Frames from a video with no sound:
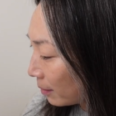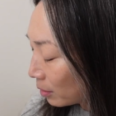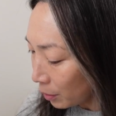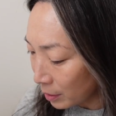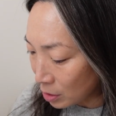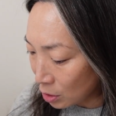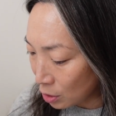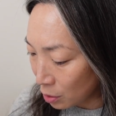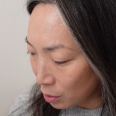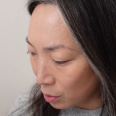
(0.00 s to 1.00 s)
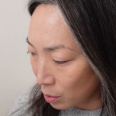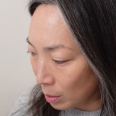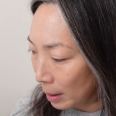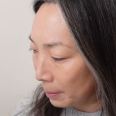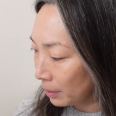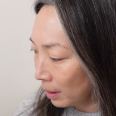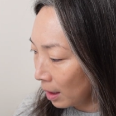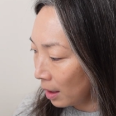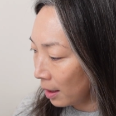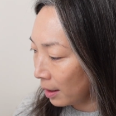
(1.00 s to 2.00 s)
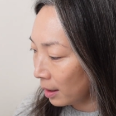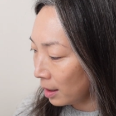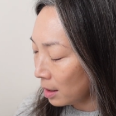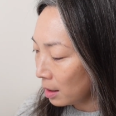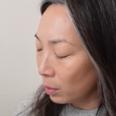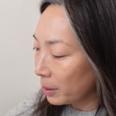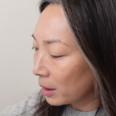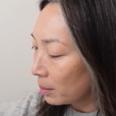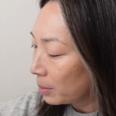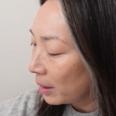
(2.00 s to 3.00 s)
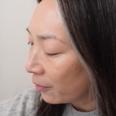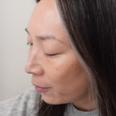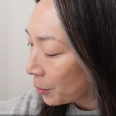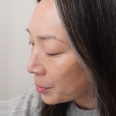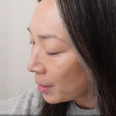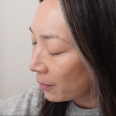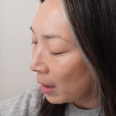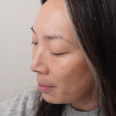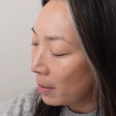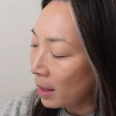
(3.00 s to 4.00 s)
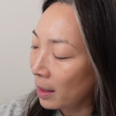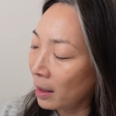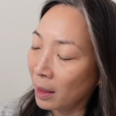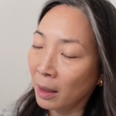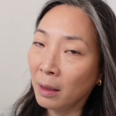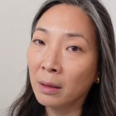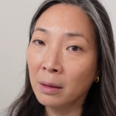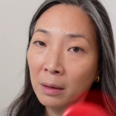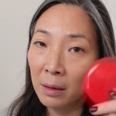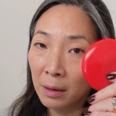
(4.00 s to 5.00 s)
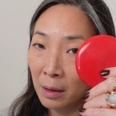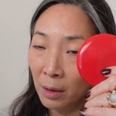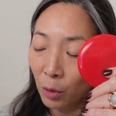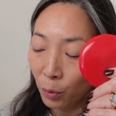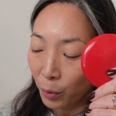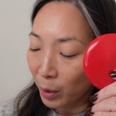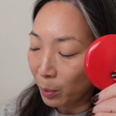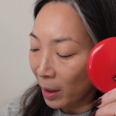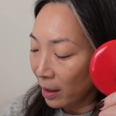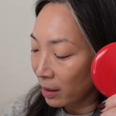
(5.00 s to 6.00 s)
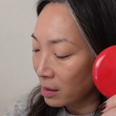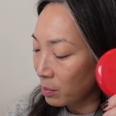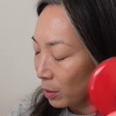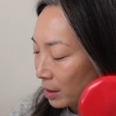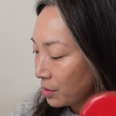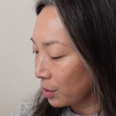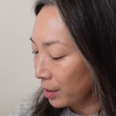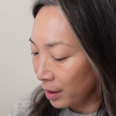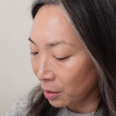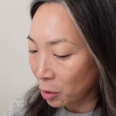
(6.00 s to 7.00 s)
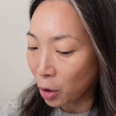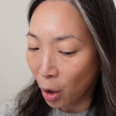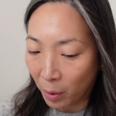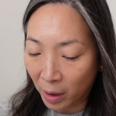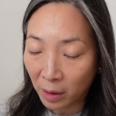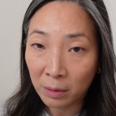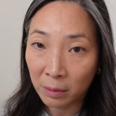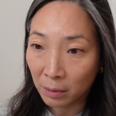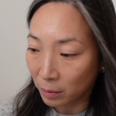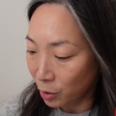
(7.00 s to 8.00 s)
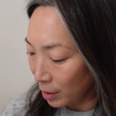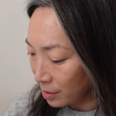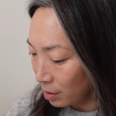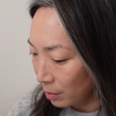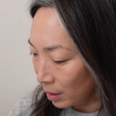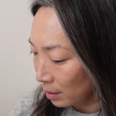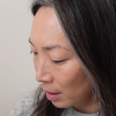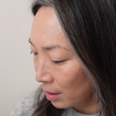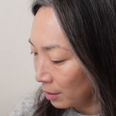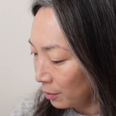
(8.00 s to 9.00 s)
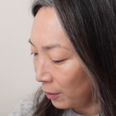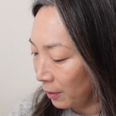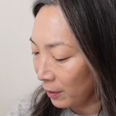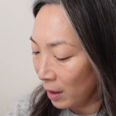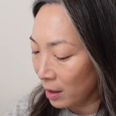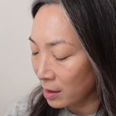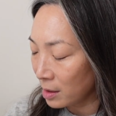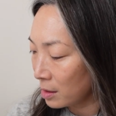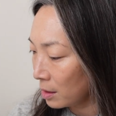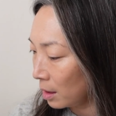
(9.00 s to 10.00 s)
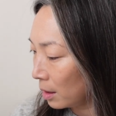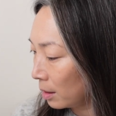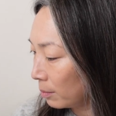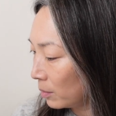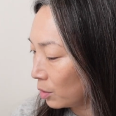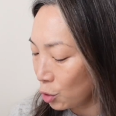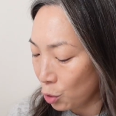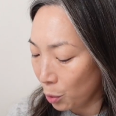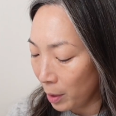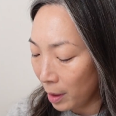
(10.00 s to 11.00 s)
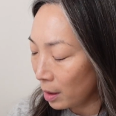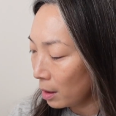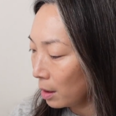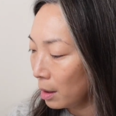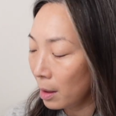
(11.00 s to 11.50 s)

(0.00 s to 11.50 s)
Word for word: am going to apply, what am I gonna apply first? I've got my Real Bronze bronzer in Goa, which you guys know I love. I've got um, the Joy